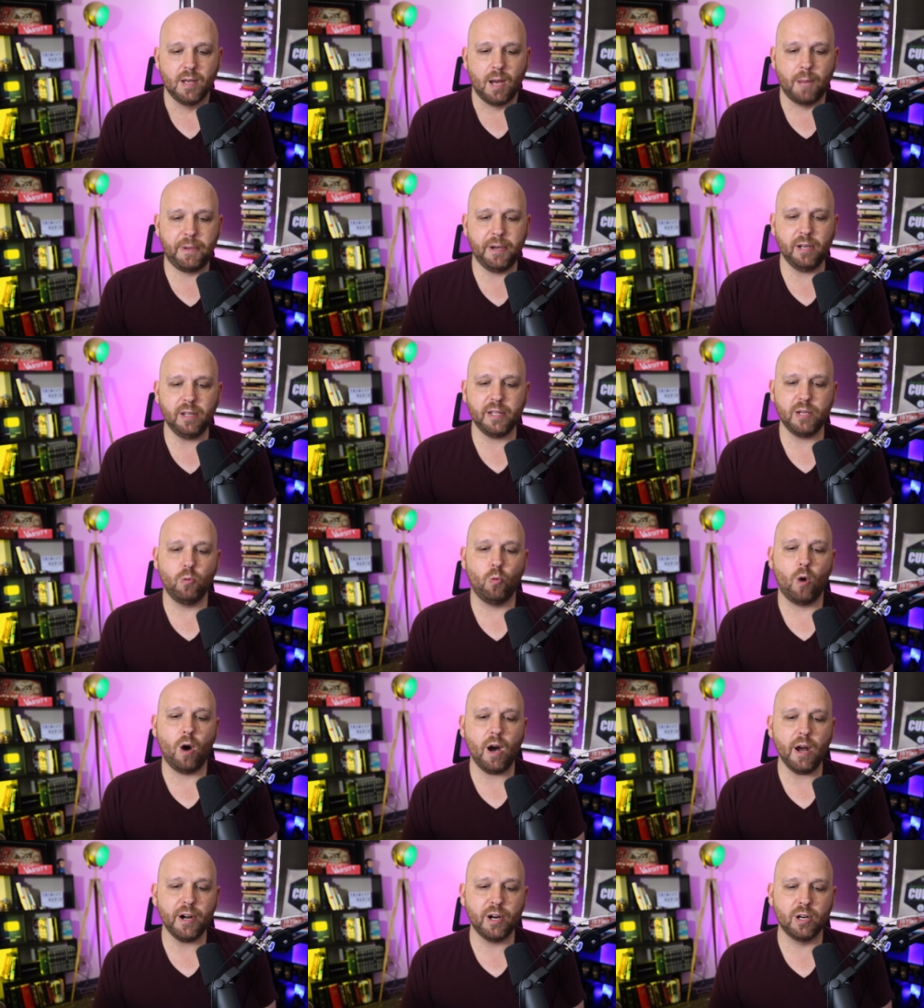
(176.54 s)
Apparently,
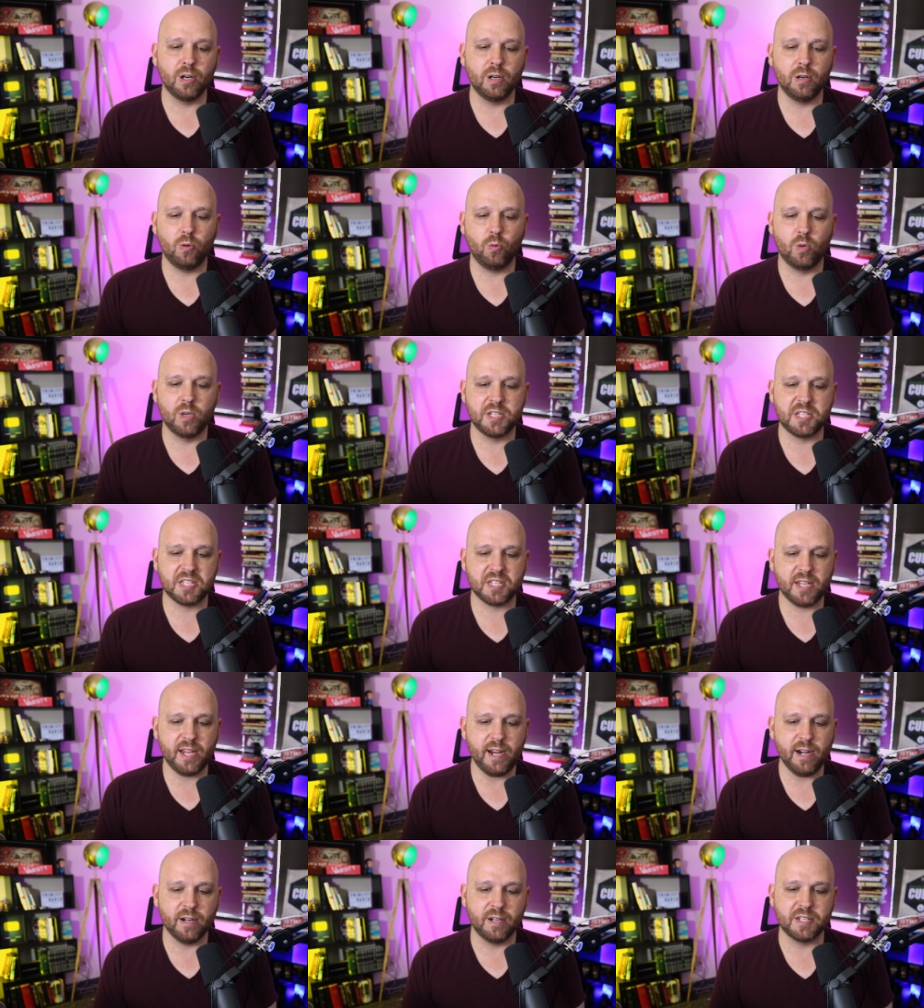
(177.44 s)
water was
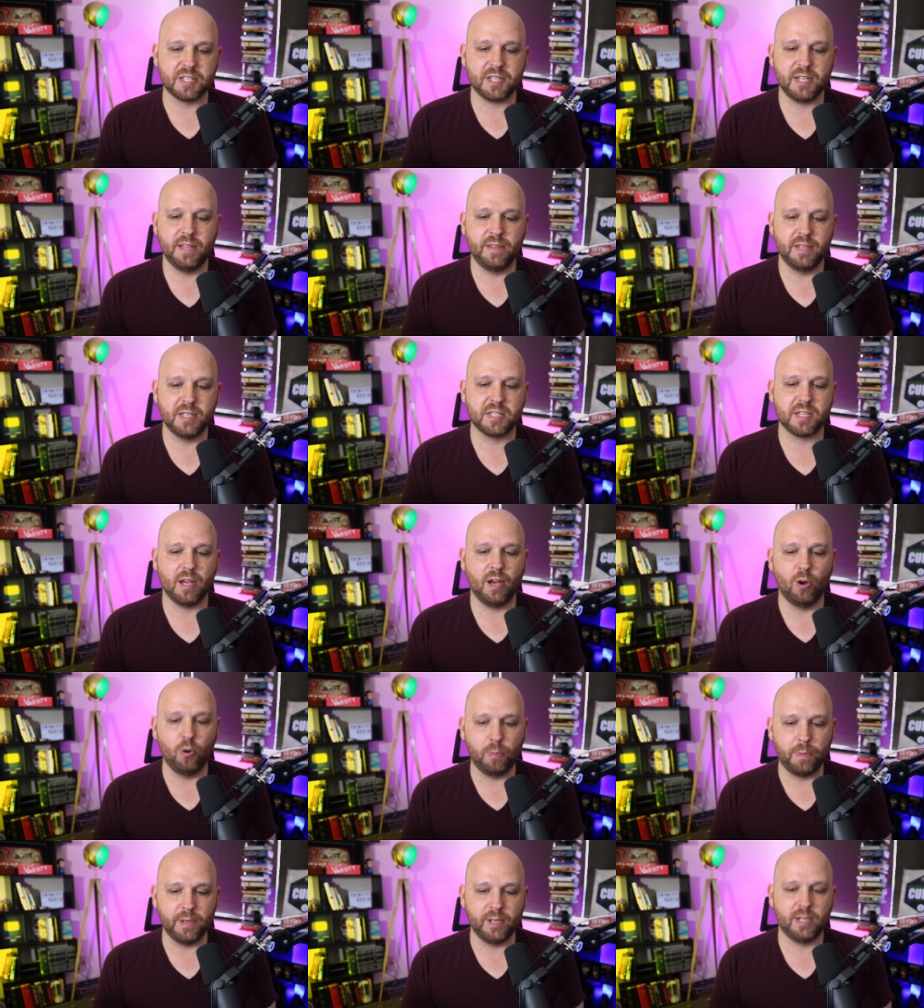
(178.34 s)
scarce in this
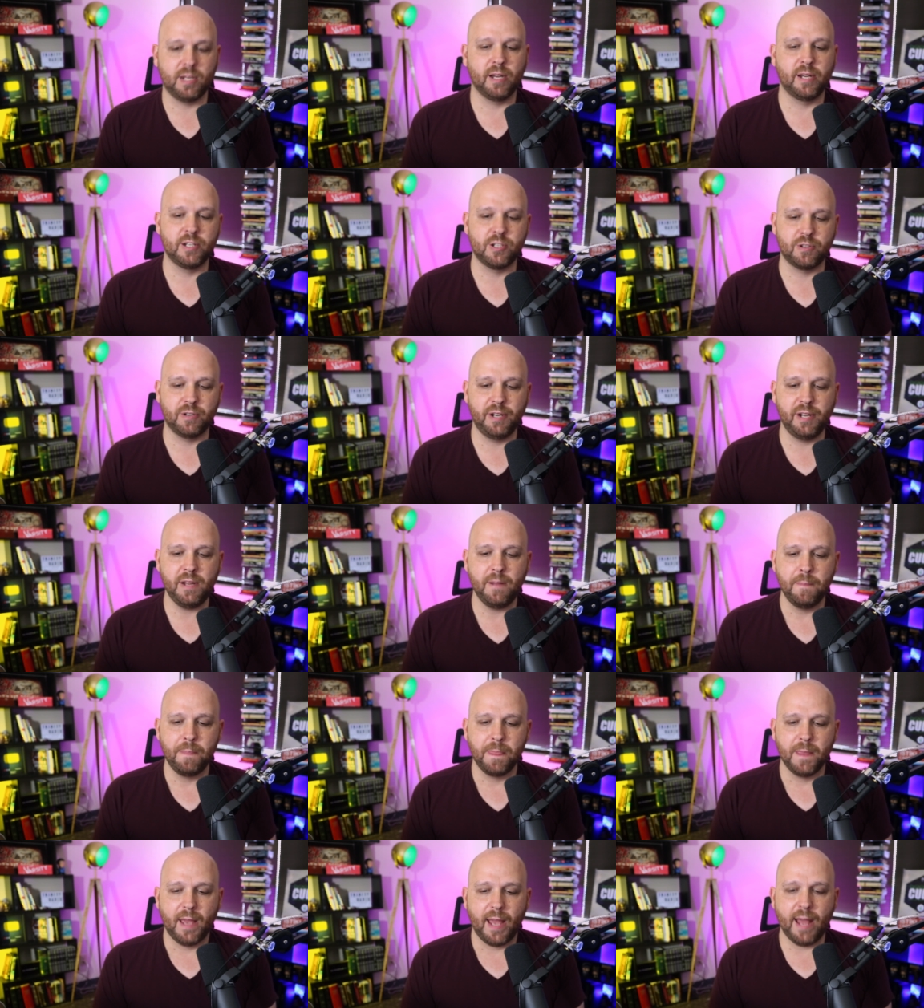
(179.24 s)
open country,
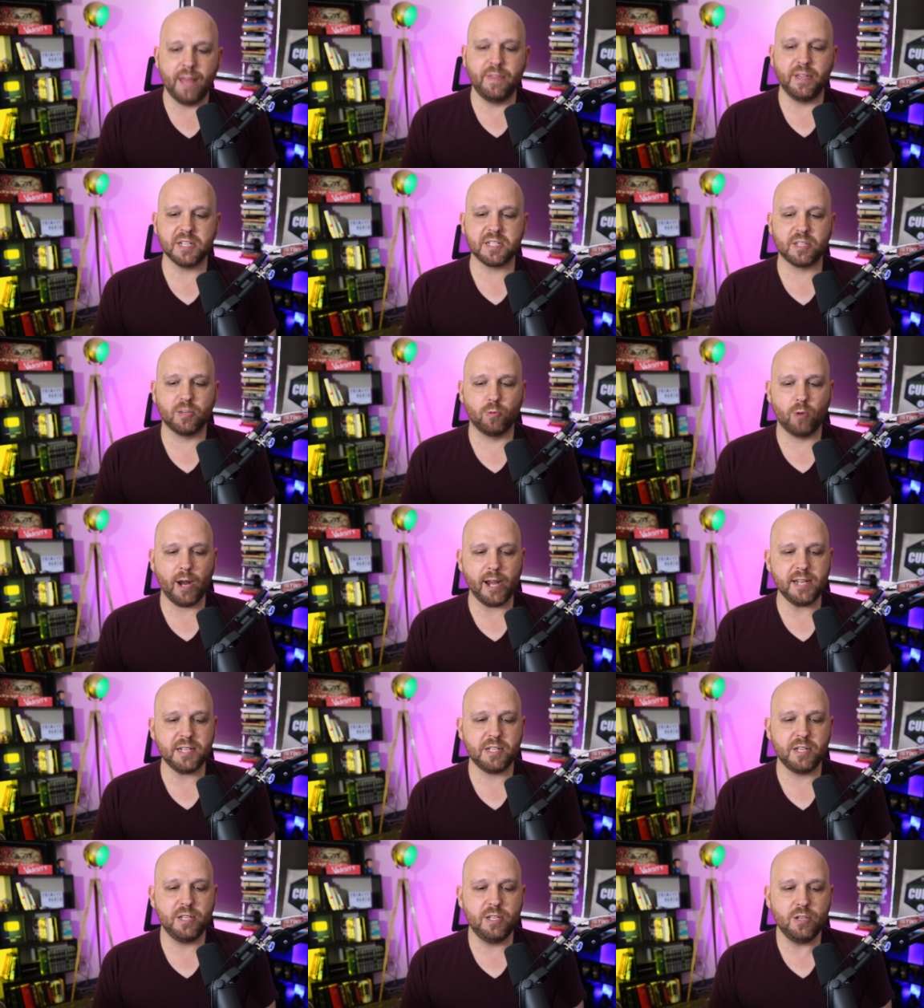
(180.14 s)
and thus the
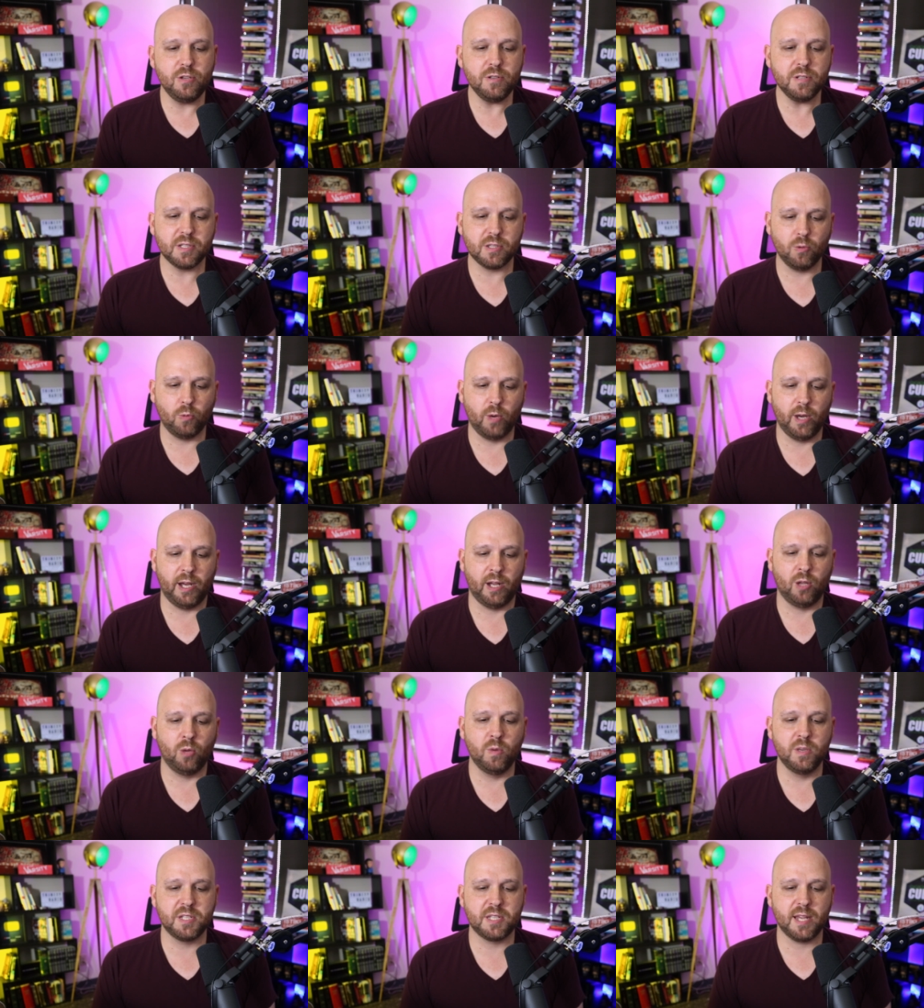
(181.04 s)
right to use the
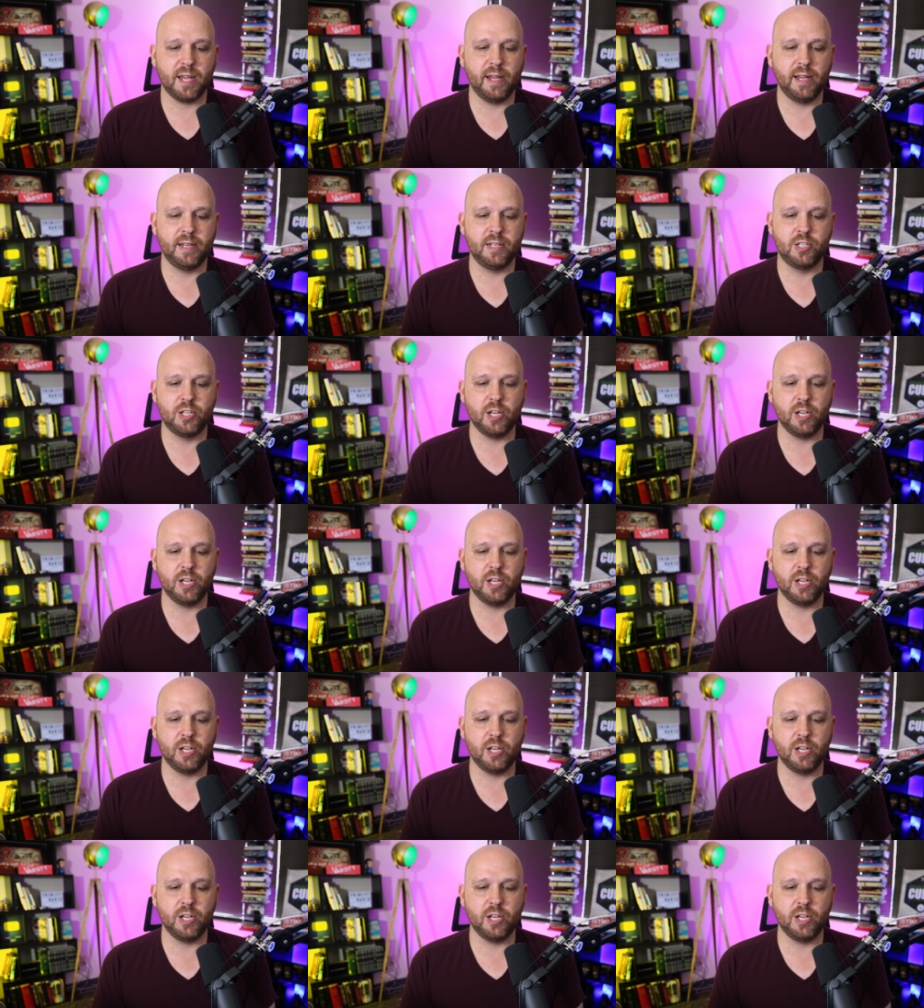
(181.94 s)
well was a